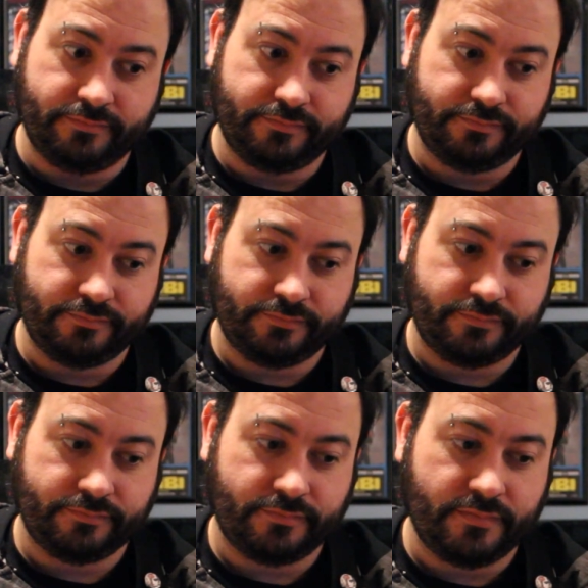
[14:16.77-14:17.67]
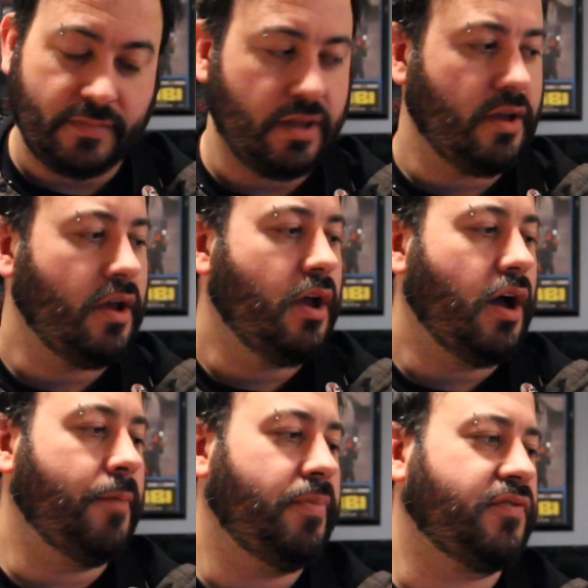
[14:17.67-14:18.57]

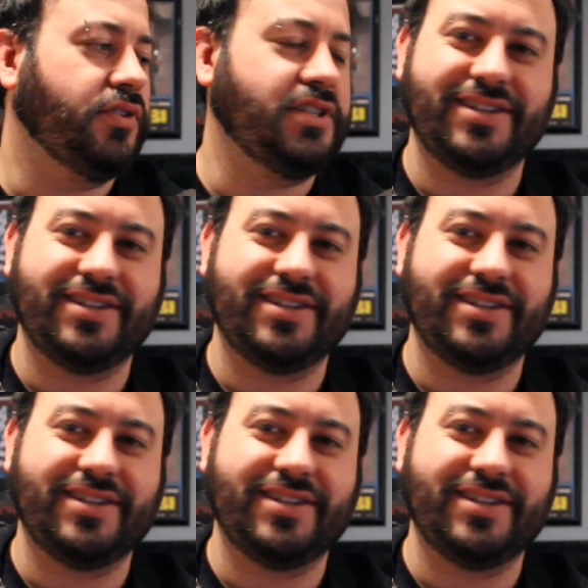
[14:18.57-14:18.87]
But of course it